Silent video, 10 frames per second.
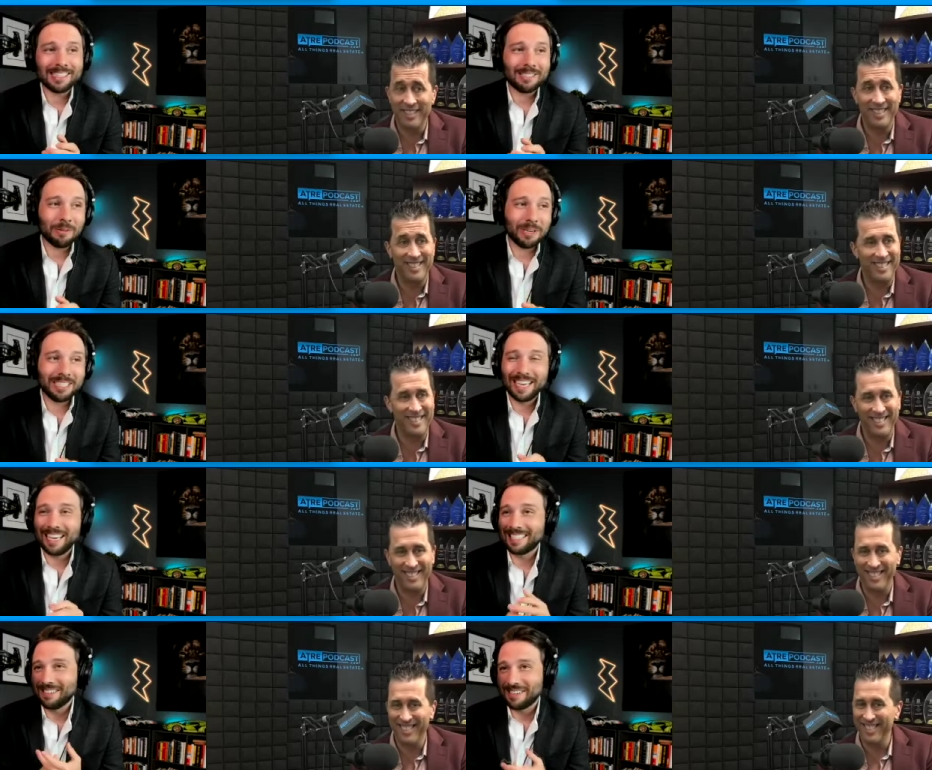Speaker 1: no
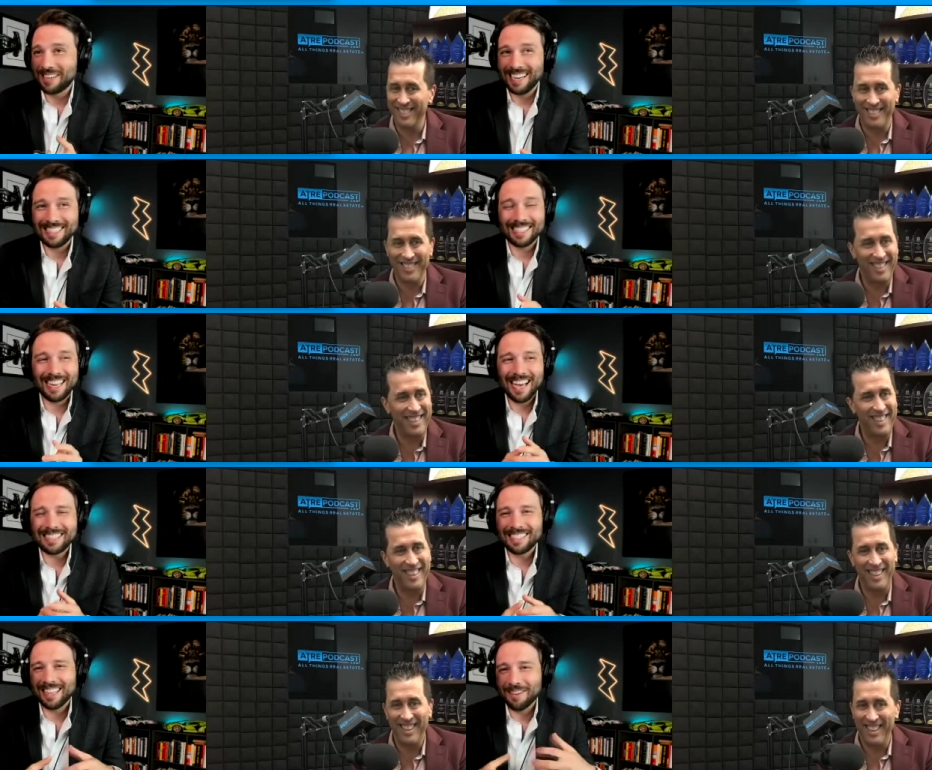retakes, no cuts. It
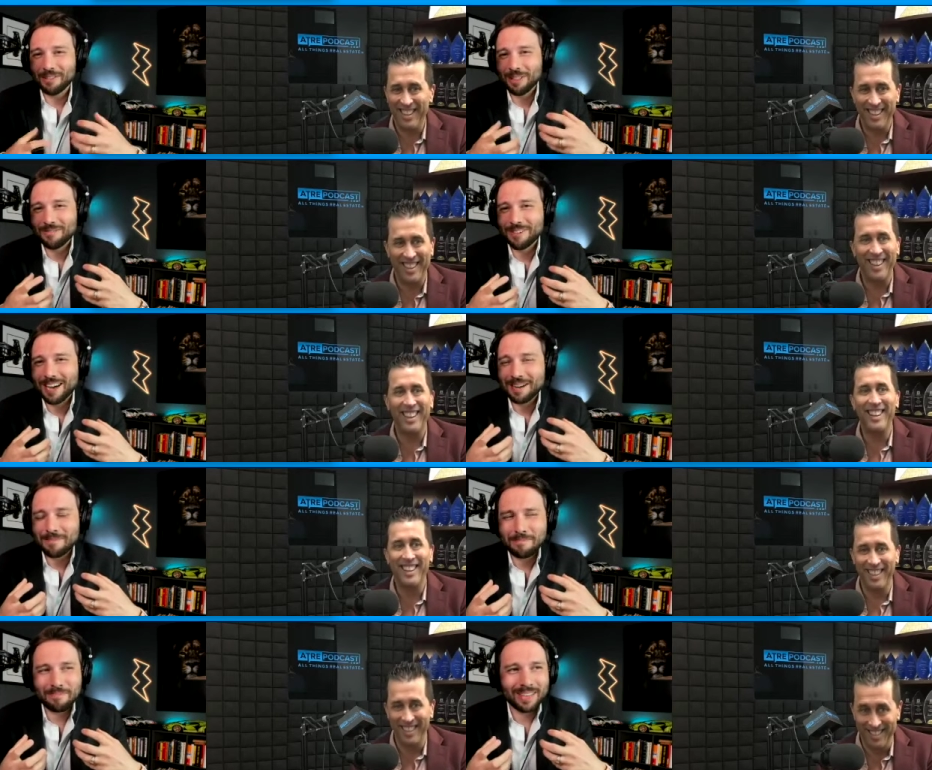adds a level of uh,
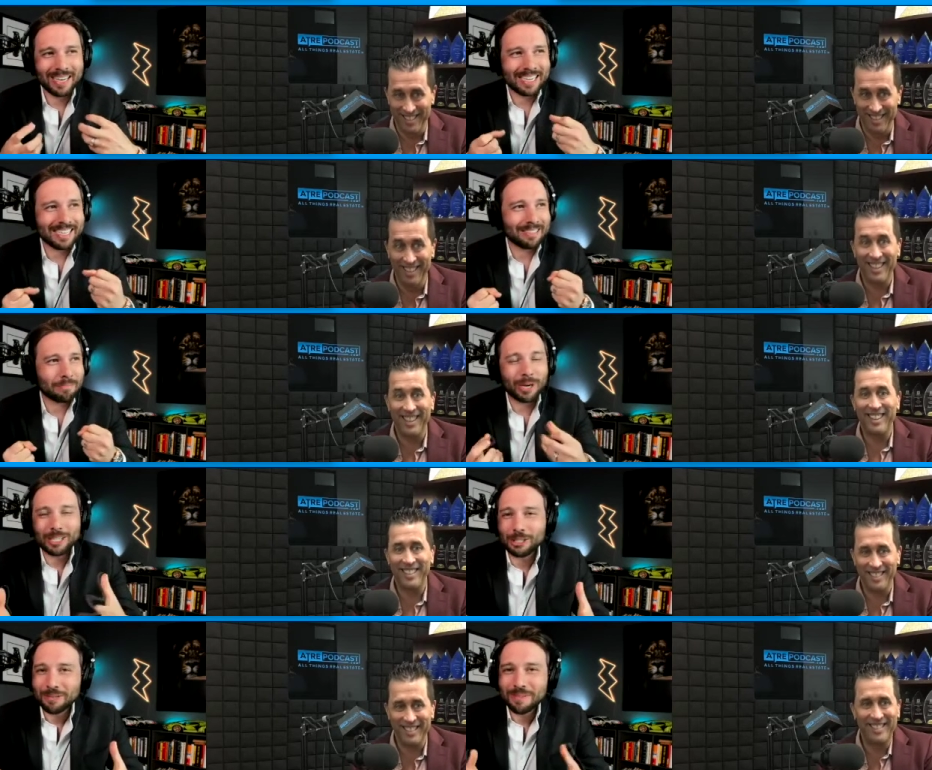uh,
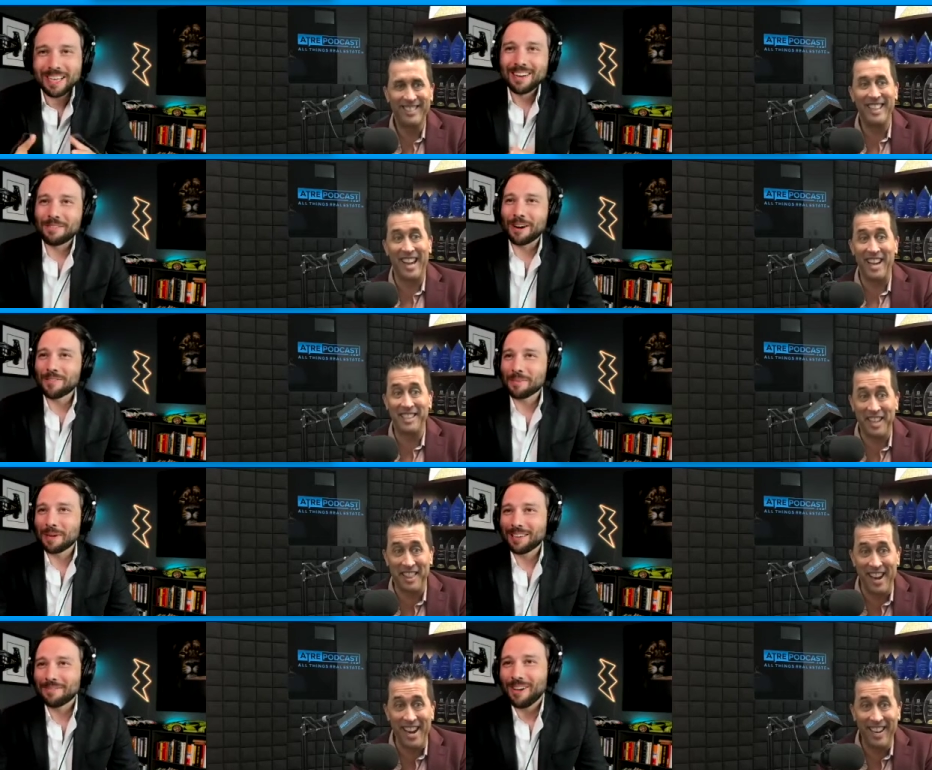pressure for yes,
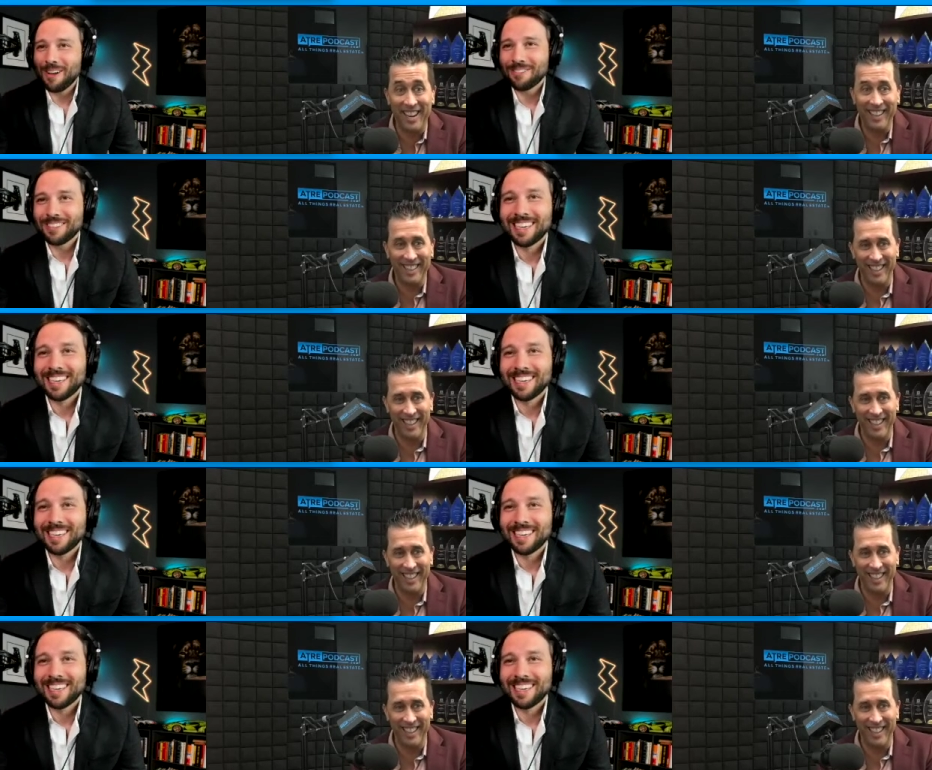everybody involved